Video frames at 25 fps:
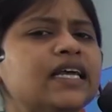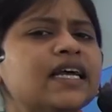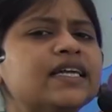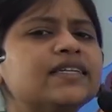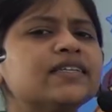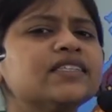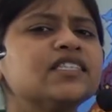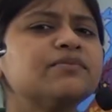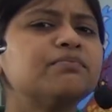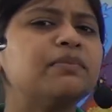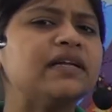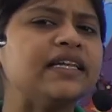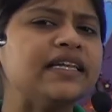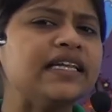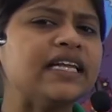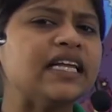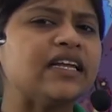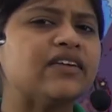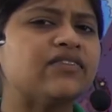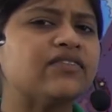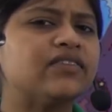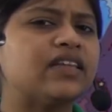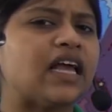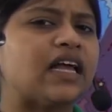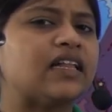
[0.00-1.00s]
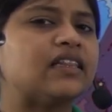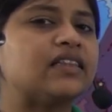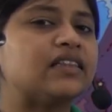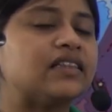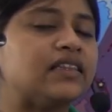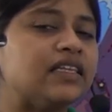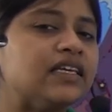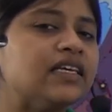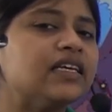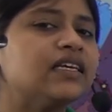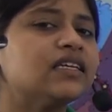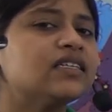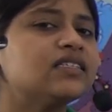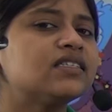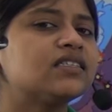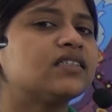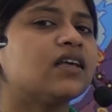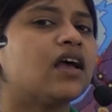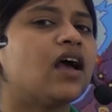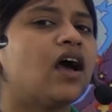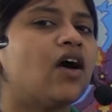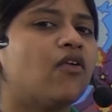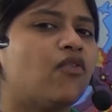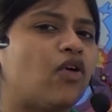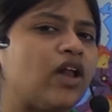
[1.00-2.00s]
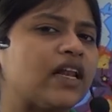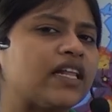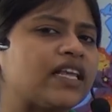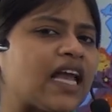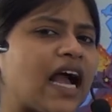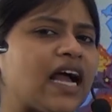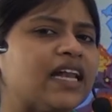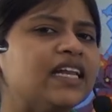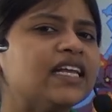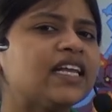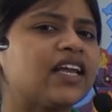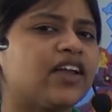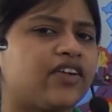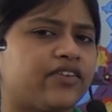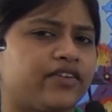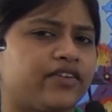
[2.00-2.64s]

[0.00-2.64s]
It is believed that these volcanic